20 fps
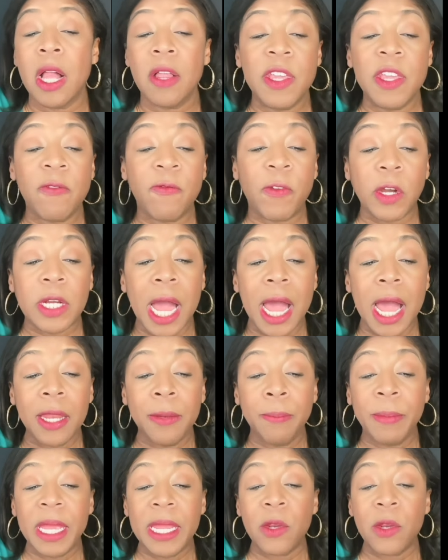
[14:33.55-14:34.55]
The
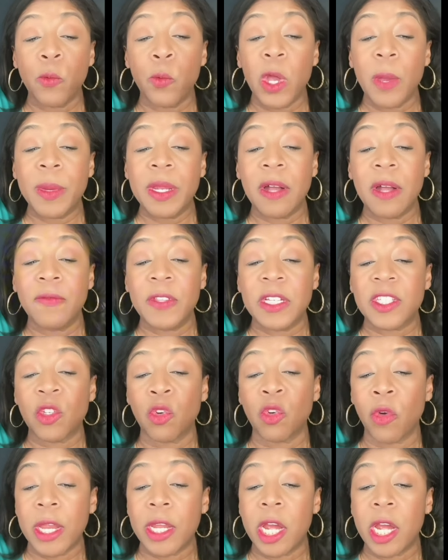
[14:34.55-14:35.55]
forgotten men and women of this
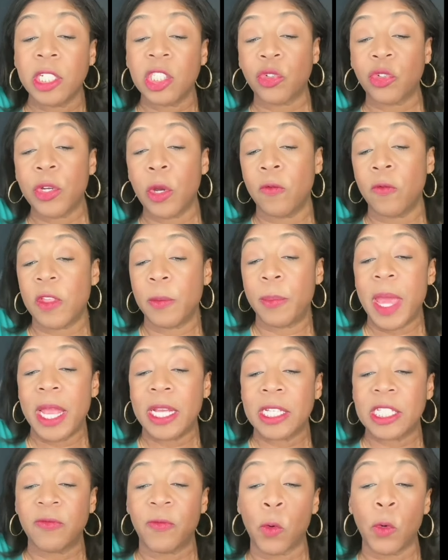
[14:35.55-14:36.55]
great country over the
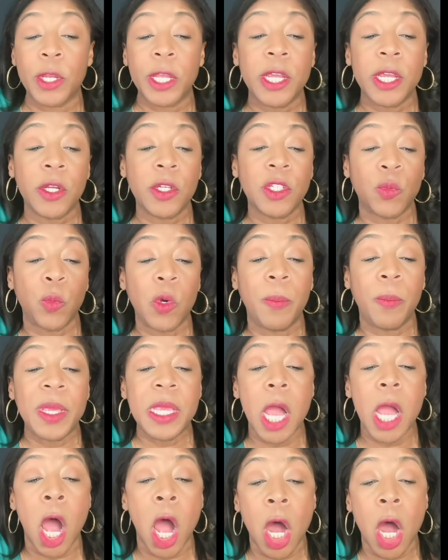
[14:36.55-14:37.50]
past 4 years will be